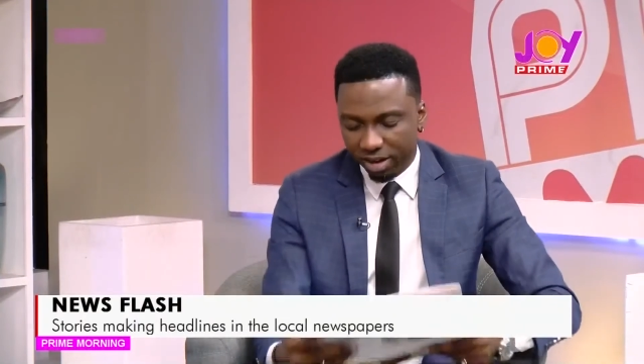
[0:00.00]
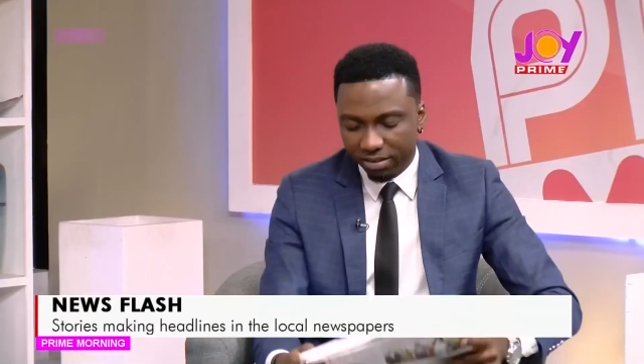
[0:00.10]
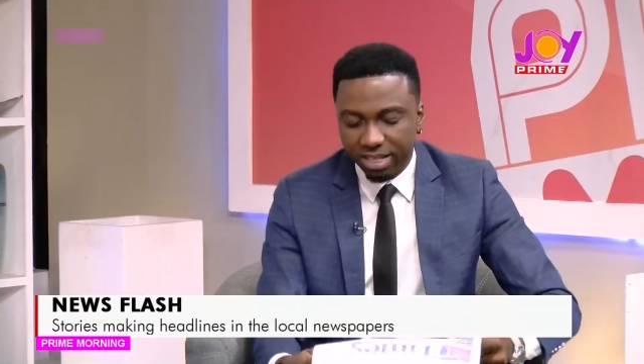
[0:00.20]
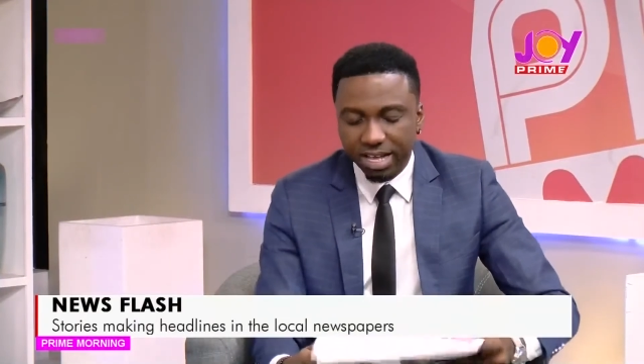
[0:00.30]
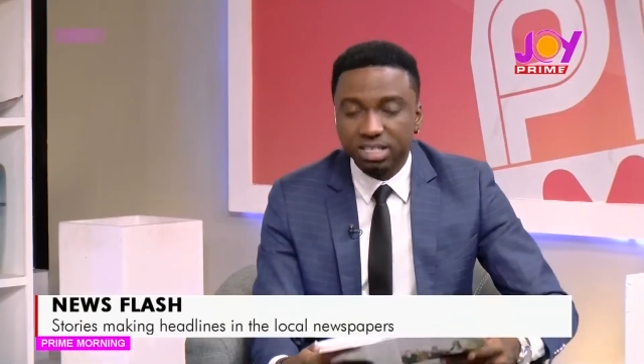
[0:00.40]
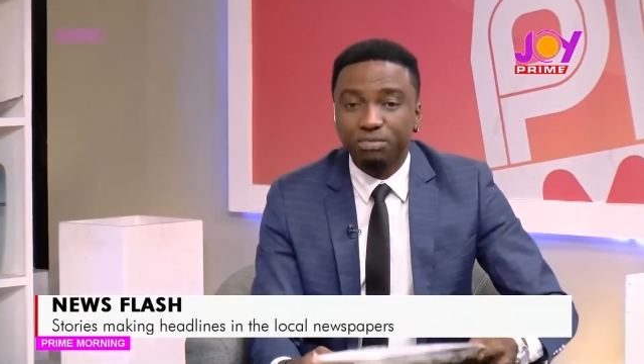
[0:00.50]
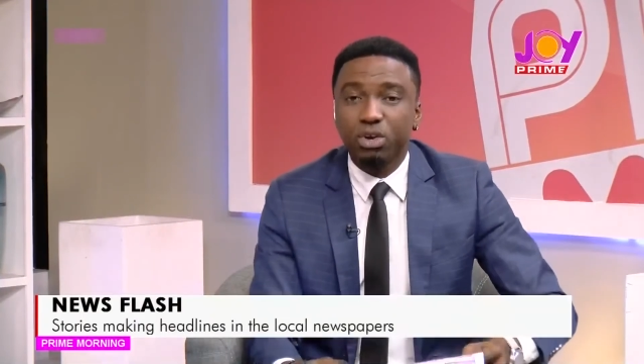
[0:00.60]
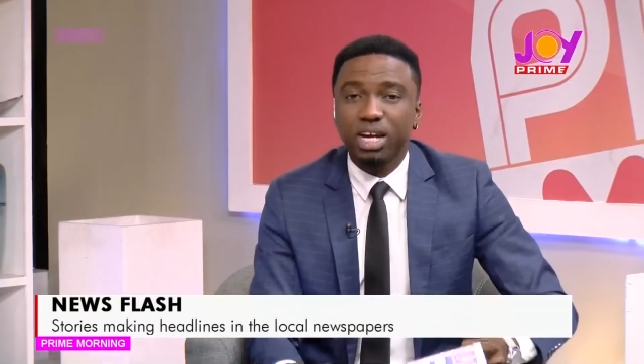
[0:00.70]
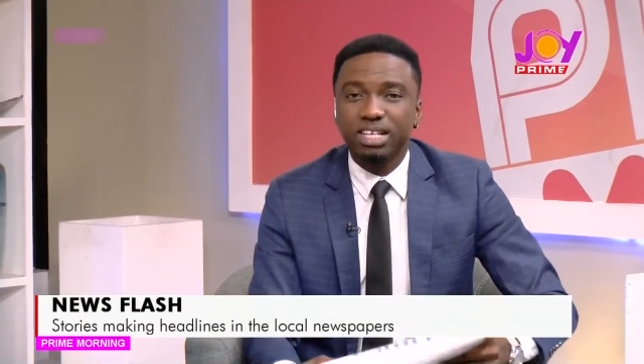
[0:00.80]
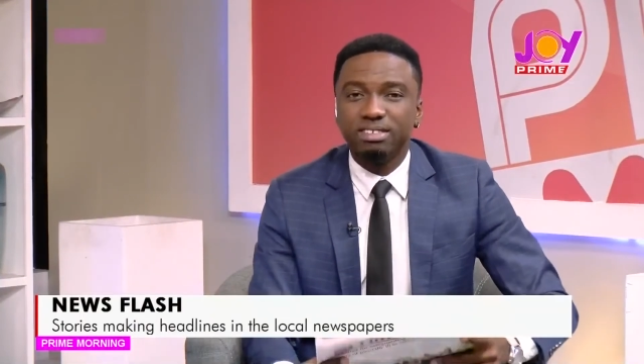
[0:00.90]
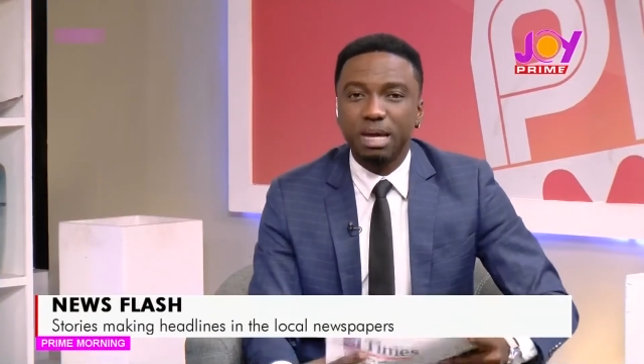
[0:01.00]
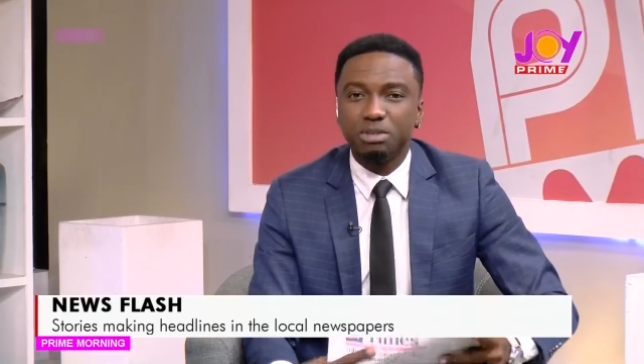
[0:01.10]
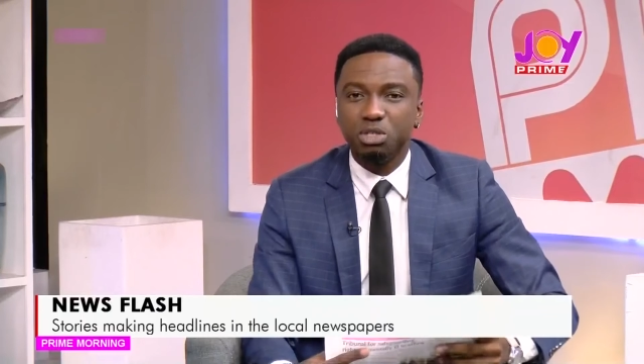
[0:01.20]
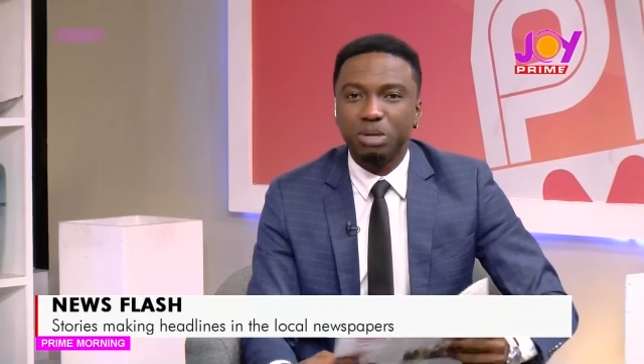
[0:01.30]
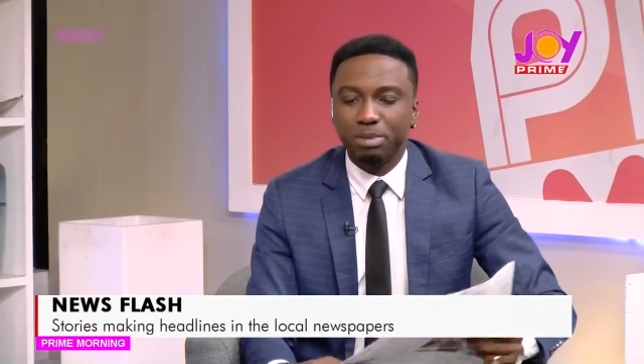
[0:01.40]
All right, that's it for Ghanaian
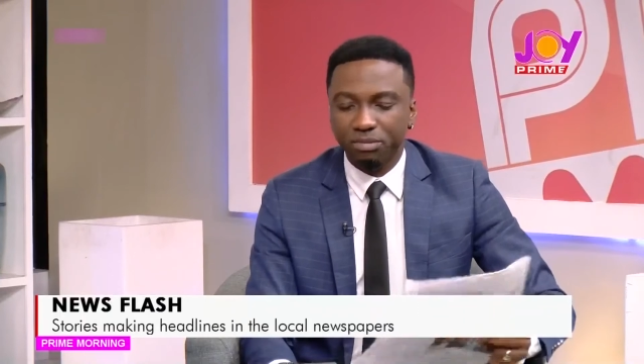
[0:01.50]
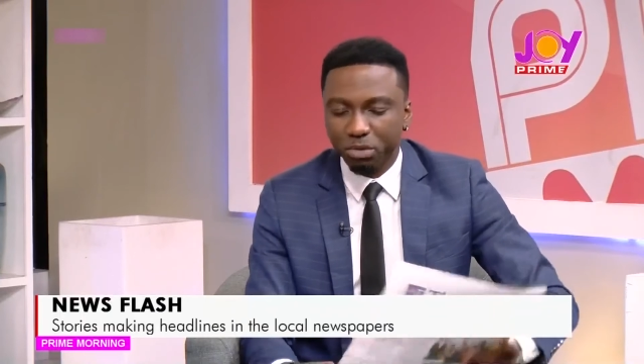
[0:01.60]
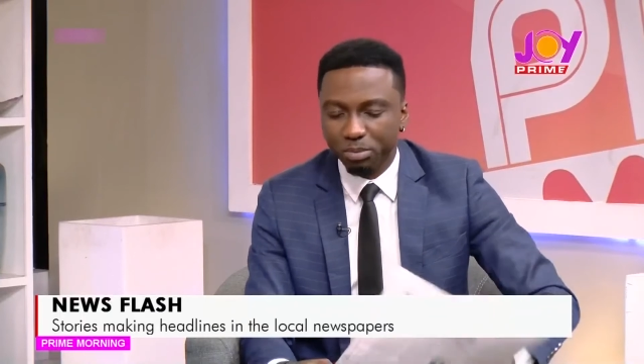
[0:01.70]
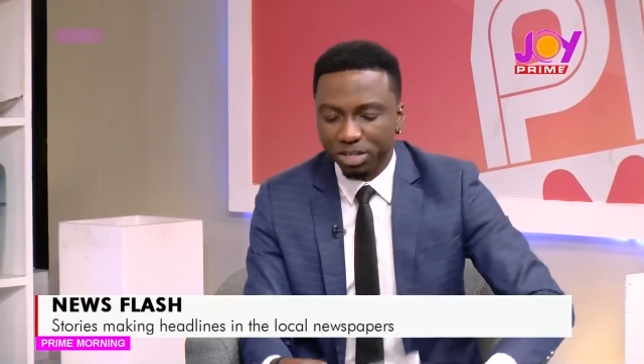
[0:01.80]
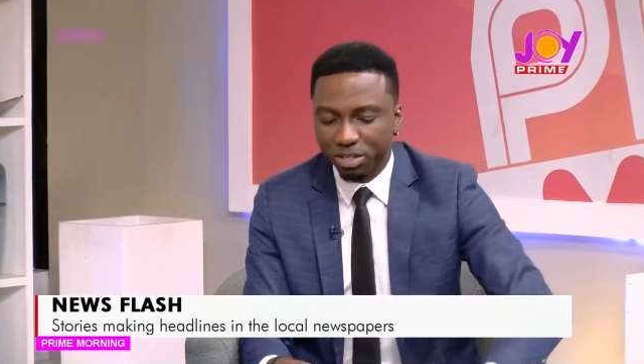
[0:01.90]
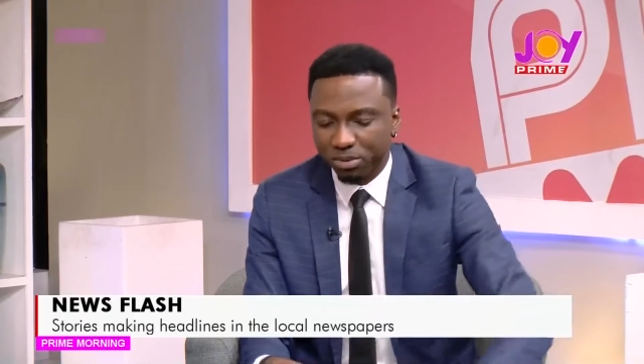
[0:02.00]
Times newspaper for me as